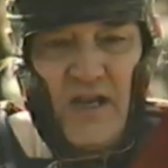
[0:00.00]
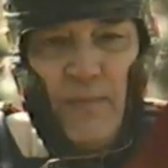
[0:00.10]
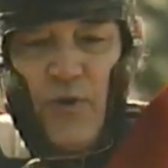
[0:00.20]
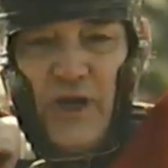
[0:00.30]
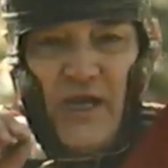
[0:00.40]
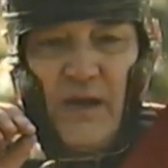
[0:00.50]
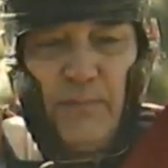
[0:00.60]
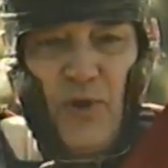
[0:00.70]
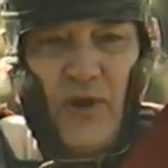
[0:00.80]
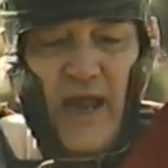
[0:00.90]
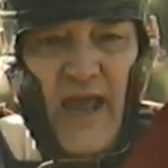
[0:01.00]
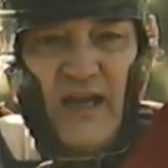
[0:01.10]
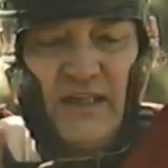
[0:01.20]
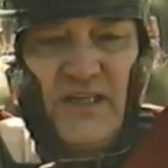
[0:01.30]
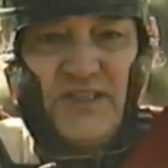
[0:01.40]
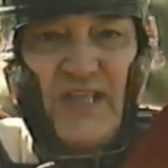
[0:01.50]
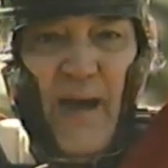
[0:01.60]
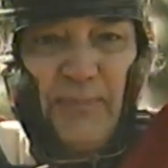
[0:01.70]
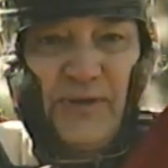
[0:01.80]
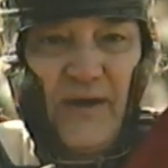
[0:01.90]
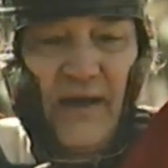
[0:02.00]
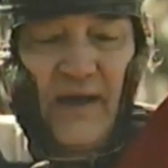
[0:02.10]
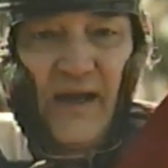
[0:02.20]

Then the bukina blew again and they stopped.